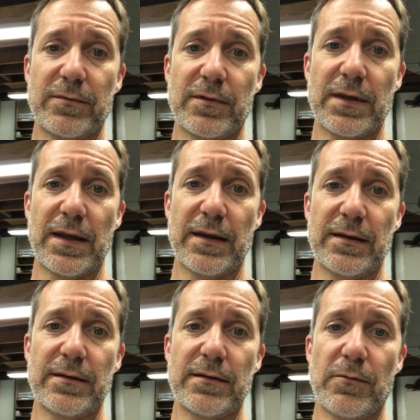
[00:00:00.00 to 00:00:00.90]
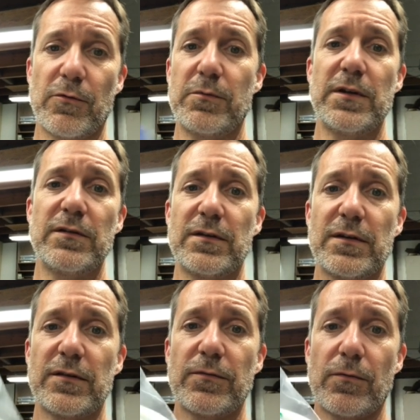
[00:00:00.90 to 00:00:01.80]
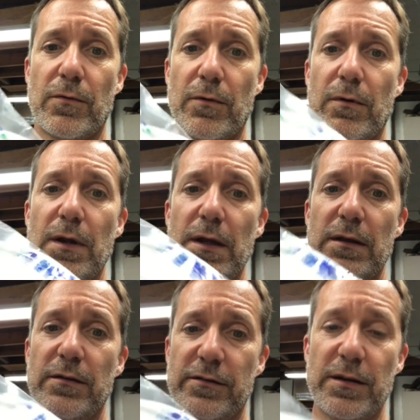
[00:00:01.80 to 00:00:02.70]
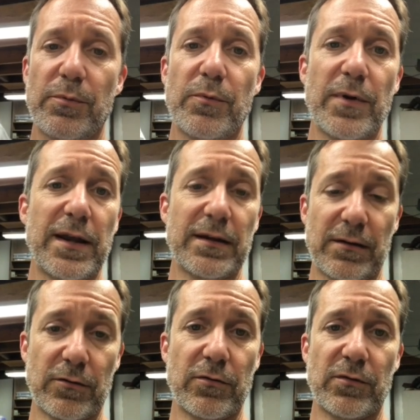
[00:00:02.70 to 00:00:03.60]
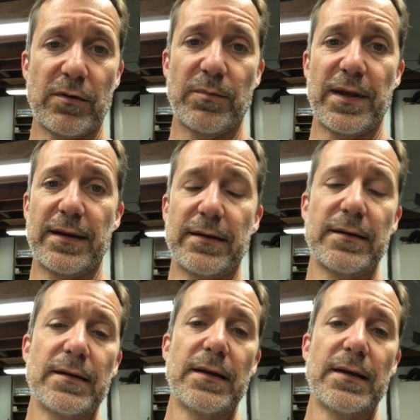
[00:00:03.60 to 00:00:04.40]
Okay, and we'll be using this for the tempera paint and acrylic paint.